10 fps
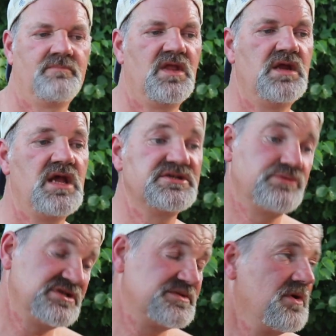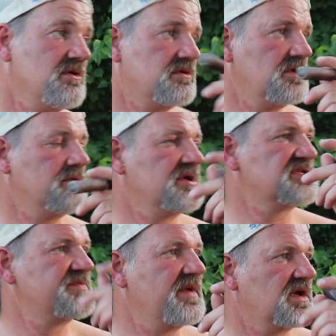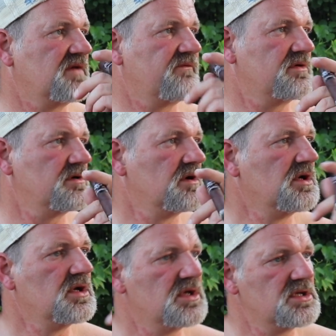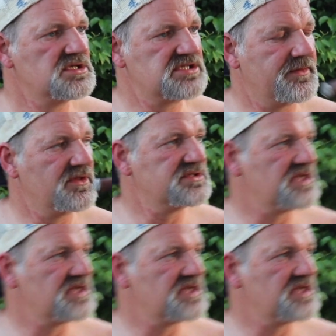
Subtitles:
And as we smoke, you would expect for some of those